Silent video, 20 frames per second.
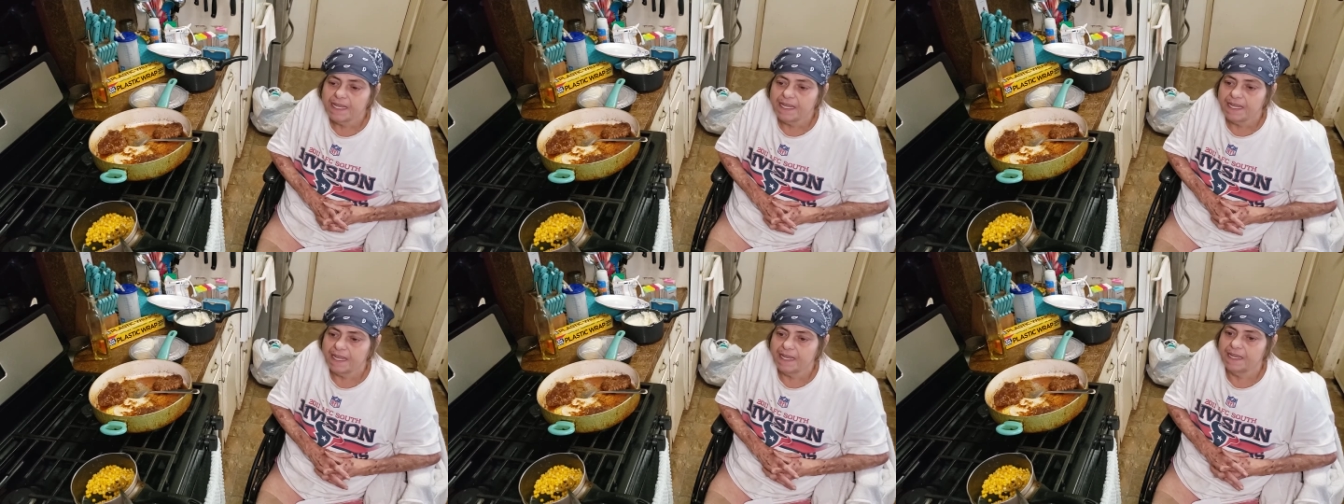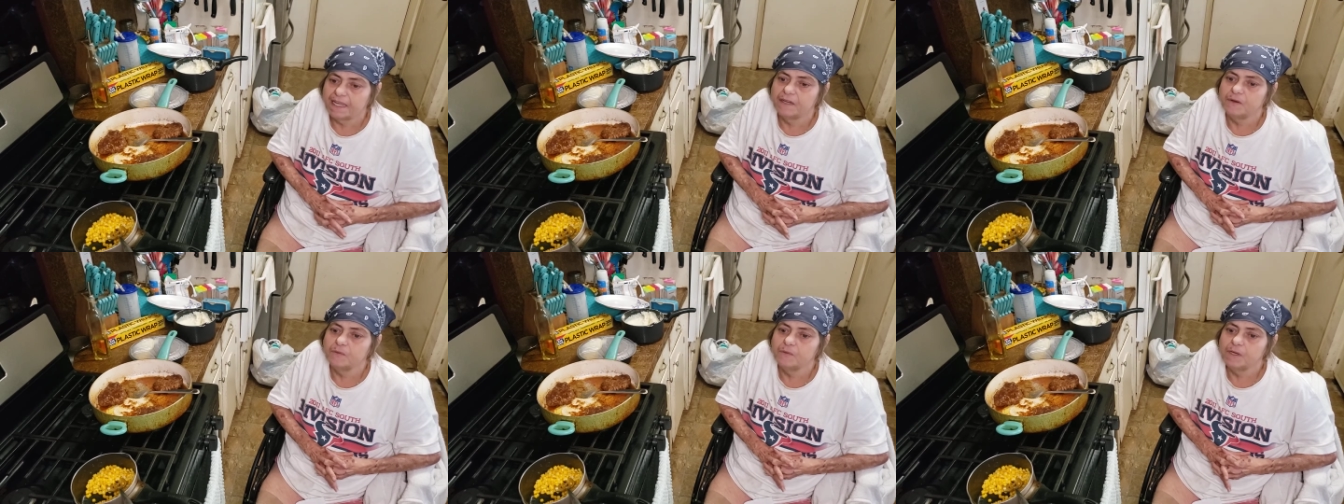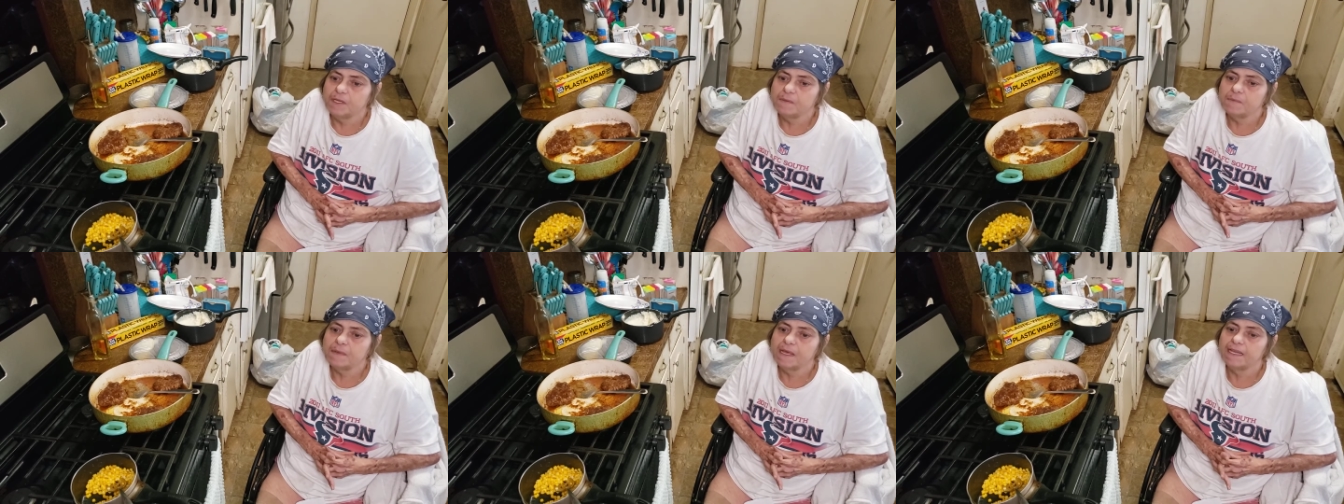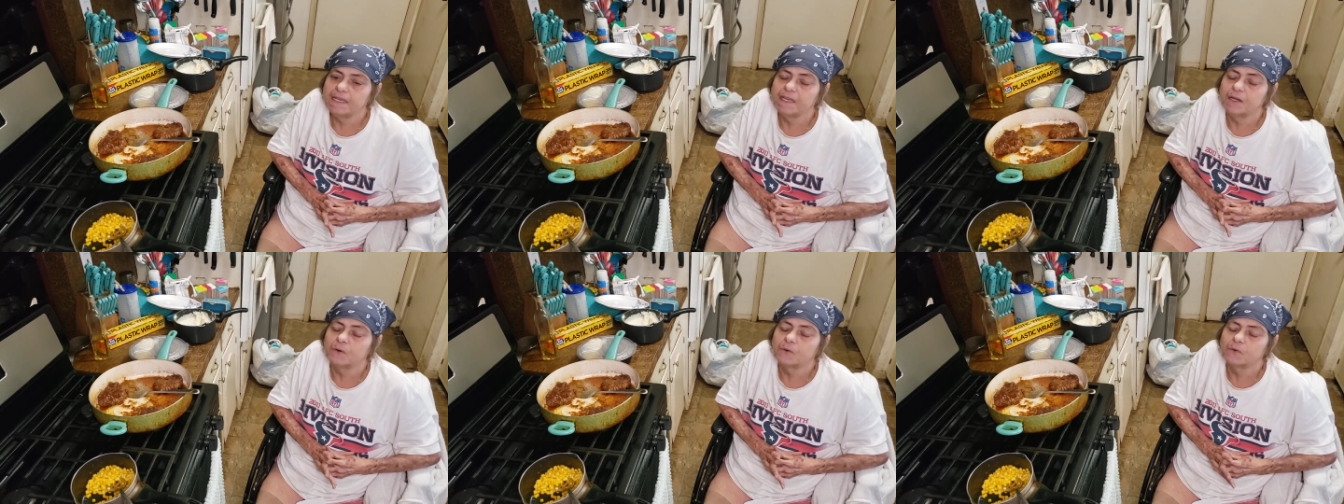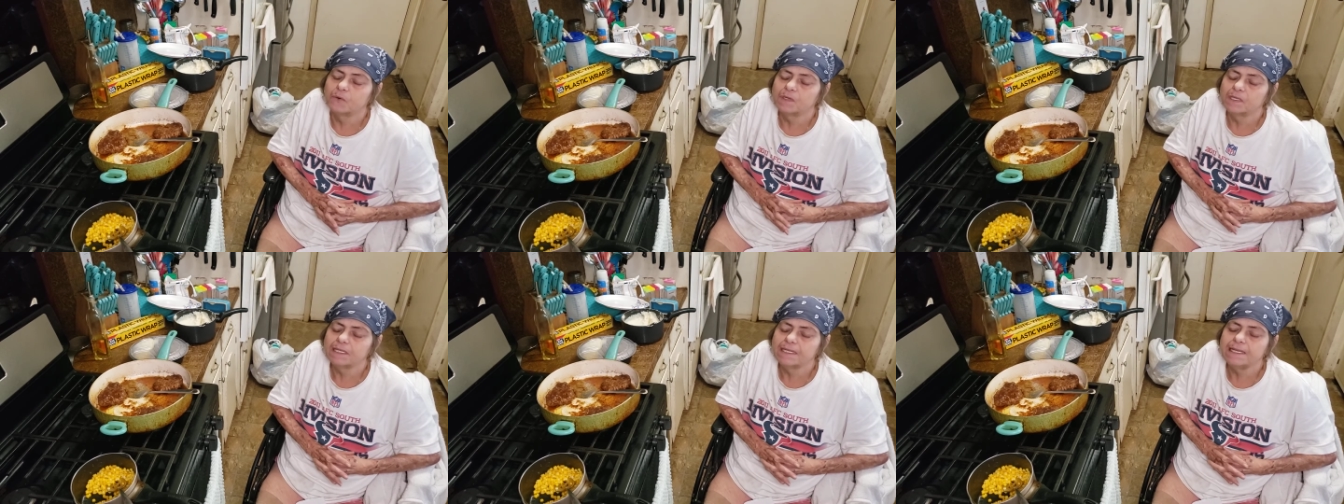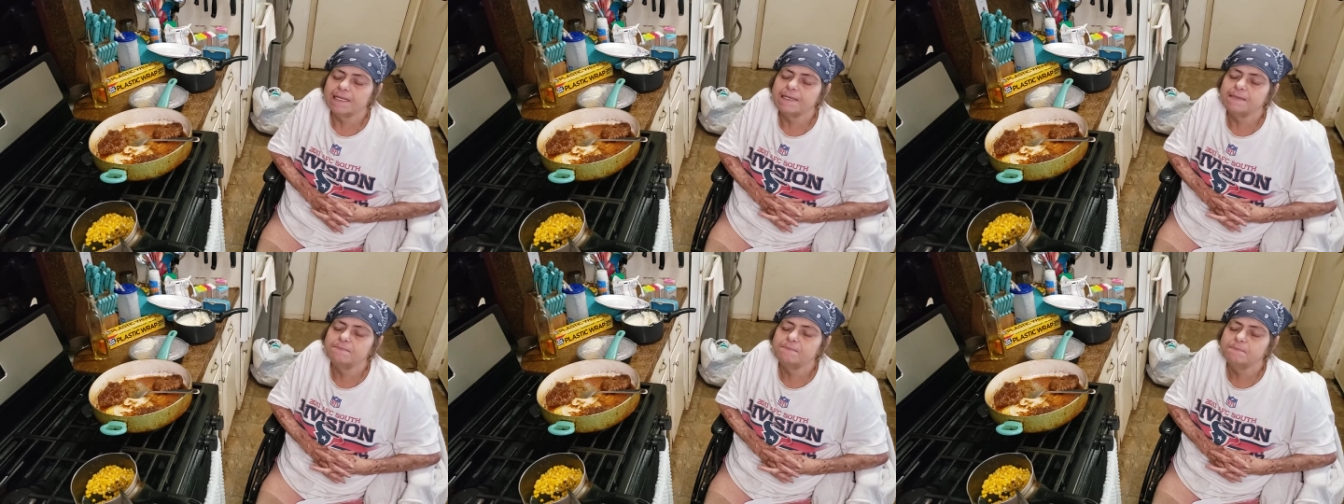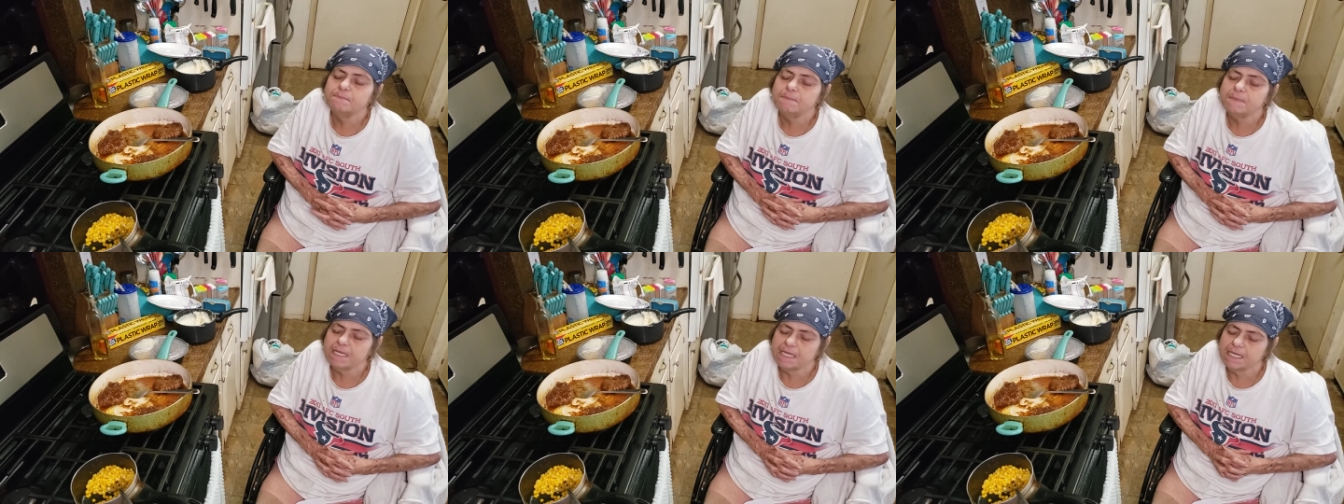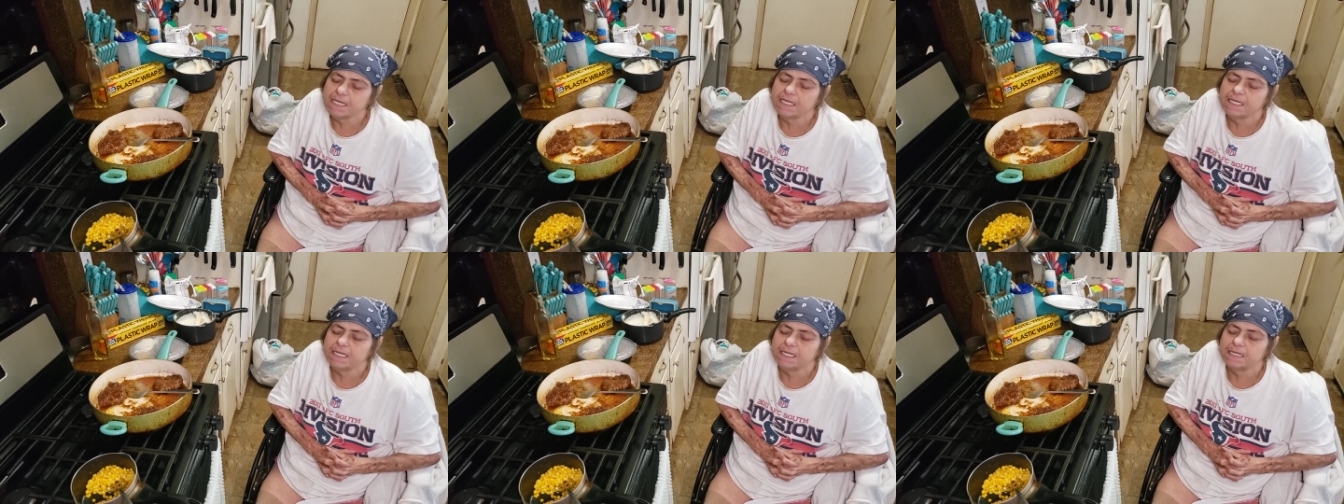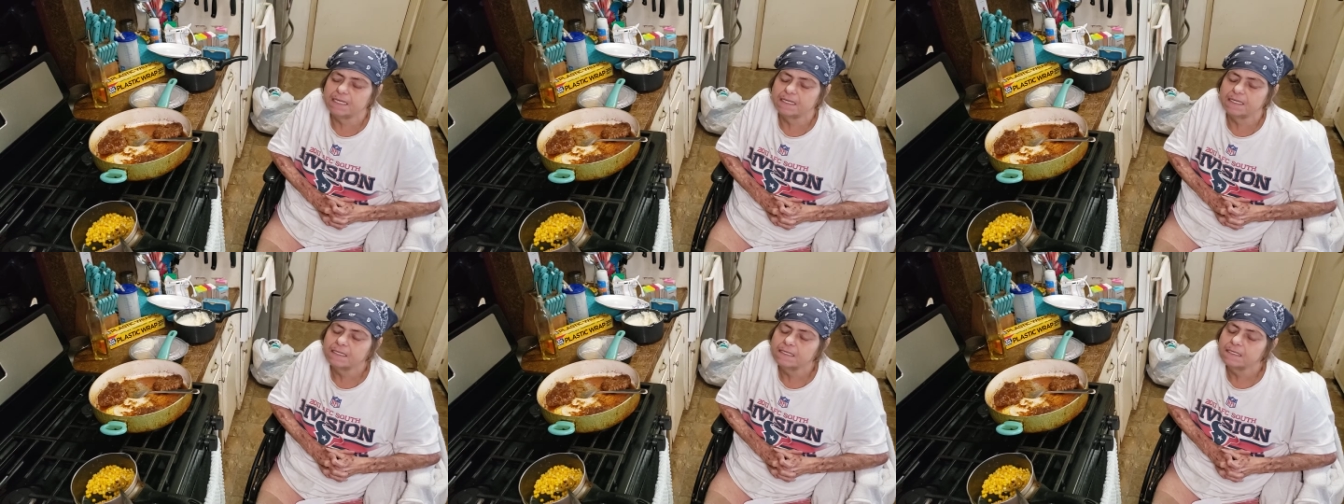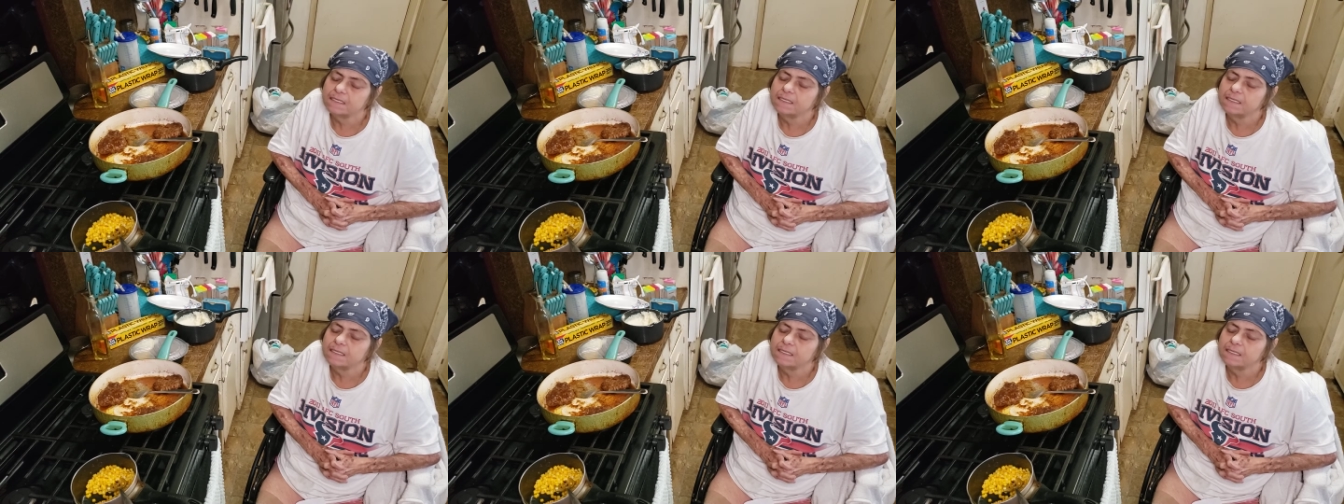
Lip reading: And we make a really mean